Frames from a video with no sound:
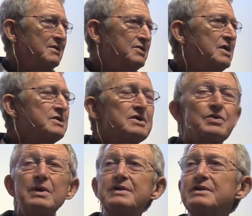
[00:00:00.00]

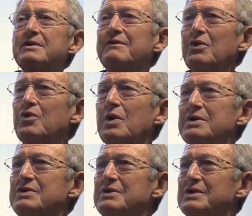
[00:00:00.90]
Jesus raises a few
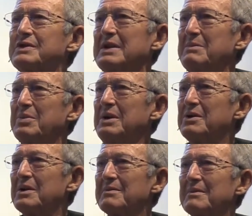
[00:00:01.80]
questions to St. Peter.